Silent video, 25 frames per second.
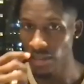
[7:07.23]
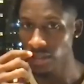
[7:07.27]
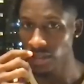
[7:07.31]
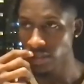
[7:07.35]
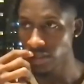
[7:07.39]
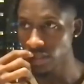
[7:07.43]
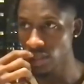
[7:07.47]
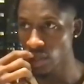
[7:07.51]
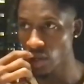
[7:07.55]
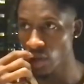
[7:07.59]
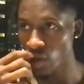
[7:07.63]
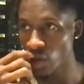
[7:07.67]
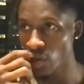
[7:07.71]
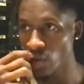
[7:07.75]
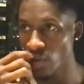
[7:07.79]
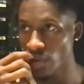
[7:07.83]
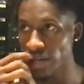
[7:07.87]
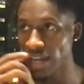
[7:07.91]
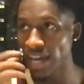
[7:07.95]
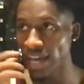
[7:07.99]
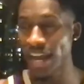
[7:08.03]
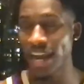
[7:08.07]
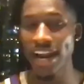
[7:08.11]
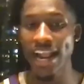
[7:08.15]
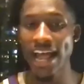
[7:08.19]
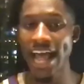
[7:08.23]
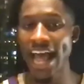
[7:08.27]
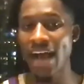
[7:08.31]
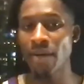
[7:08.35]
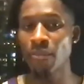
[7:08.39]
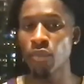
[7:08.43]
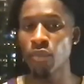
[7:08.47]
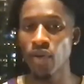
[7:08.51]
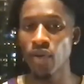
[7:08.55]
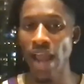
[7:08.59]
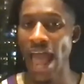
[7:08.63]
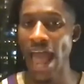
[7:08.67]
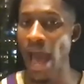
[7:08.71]
So now that I have
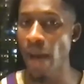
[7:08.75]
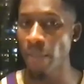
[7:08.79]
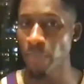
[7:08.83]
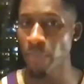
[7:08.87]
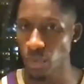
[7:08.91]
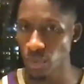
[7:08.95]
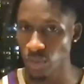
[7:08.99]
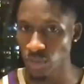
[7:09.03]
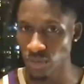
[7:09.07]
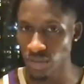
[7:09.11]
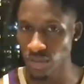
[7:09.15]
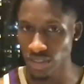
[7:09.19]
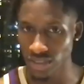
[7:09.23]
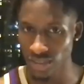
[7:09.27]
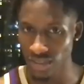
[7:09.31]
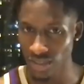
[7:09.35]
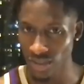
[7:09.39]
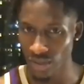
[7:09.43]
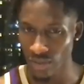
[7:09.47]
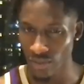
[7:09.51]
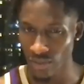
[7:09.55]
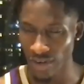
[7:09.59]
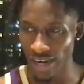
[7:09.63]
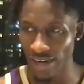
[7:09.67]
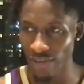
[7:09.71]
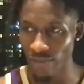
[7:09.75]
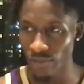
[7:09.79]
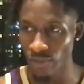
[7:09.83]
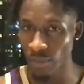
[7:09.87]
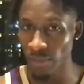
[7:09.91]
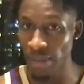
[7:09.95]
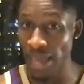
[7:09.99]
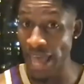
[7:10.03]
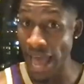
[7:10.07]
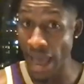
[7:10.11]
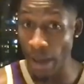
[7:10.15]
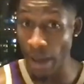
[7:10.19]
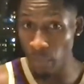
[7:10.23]
more apples, right,
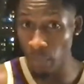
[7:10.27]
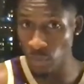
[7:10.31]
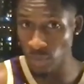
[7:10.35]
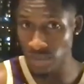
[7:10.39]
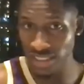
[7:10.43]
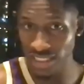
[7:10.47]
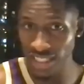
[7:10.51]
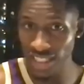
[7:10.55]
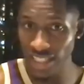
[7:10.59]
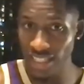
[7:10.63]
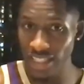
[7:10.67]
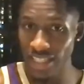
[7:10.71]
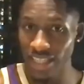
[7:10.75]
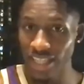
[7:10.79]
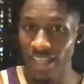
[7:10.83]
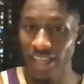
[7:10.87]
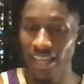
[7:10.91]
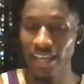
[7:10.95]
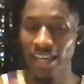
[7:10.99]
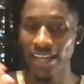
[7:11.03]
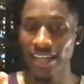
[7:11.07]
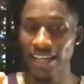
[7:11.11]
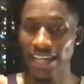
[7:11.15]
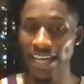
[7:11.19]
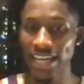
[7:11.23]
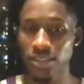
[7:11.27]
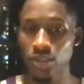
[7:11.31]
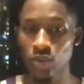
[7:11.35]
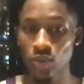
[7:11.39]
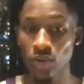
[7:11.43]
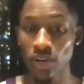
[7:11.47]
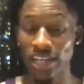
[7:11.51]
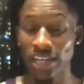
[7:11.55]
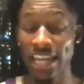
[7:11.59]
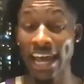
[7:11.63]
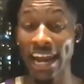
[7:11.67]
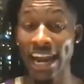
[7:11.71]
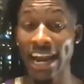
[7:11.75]
from that apple seed, guess
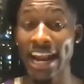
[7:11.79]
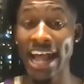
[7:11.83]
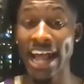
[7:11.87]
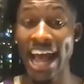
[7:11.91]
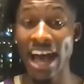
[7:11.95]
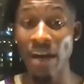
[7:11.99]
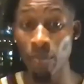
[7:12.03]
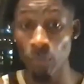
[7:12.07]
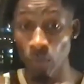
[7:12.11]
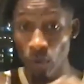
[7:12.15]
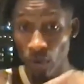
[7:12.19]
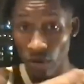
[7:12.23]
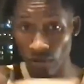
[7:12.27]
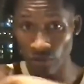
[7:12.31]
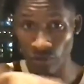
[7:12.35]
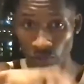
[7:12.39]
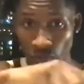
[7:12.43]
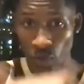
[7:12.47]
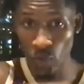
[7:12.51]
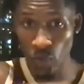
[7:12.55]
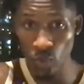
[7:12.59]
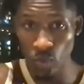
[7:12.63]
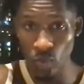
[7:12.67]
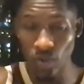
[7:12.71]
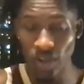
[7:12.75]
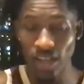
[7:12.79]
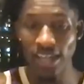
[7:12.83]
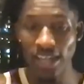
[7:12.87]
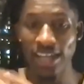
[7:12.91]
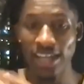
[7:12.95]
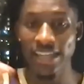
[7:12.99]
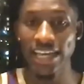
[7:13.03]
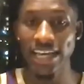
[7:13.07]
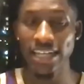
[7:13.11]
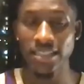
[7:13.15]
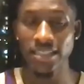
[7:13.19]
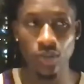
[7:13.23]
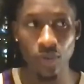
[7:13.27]
what? Now that I have more fruit,
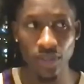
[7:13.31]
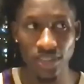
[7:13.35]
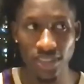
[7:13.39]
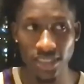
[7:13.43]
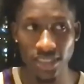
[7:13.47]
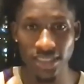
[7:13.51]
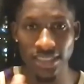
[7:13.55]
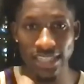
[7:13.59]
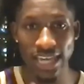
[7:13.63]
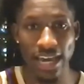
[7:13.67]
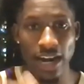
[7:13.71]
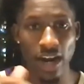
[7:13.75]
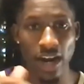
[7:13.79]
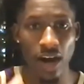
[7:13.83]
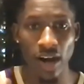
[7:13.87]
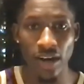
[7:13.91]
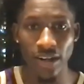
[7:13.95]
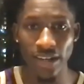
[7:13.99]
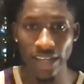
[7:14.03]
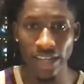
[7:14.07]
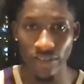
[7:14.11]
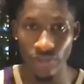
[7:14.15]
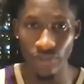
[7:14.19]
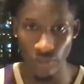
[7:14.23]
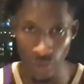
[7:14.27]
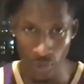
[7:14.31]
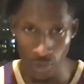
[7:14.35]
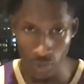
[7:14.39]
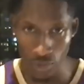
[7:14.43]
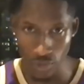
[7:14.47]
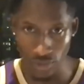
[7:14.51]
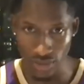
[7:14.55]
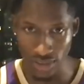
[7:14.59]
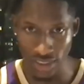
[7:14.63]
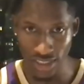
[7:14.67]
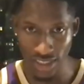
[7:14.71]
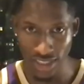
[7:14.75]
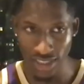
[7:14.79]
guess what's inside of all that
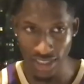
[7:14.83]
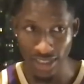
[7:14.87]
fruit?